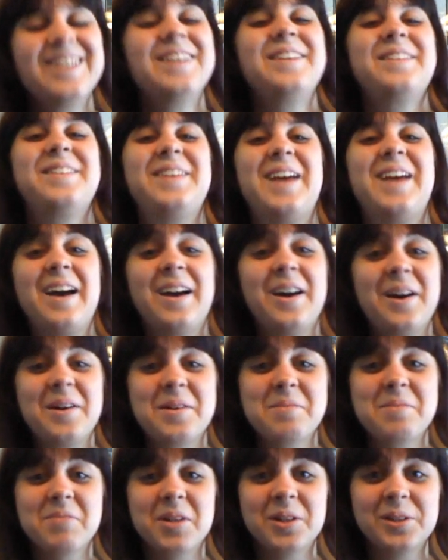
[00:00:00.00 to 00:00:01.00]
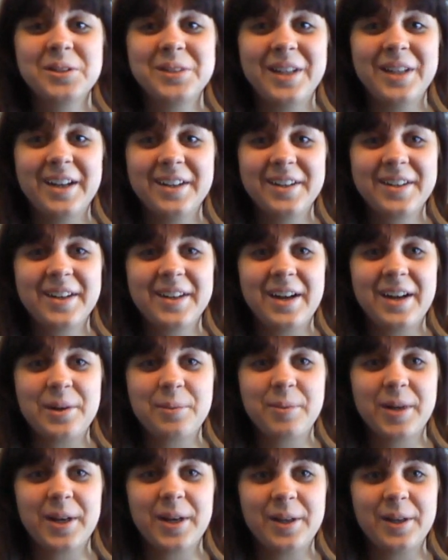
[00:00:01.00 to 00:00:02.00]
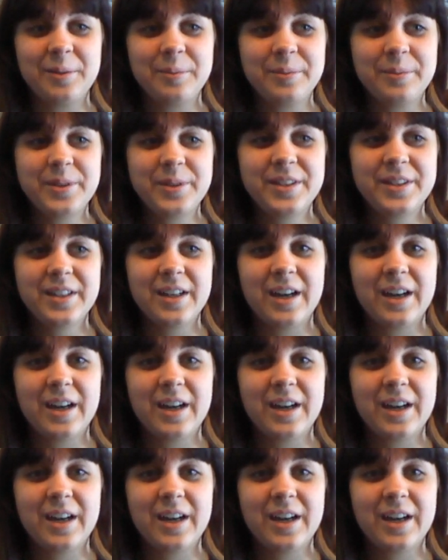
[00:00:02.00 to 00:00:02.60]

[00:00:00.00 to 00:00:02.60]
So yeah, good luck. I hope it helped.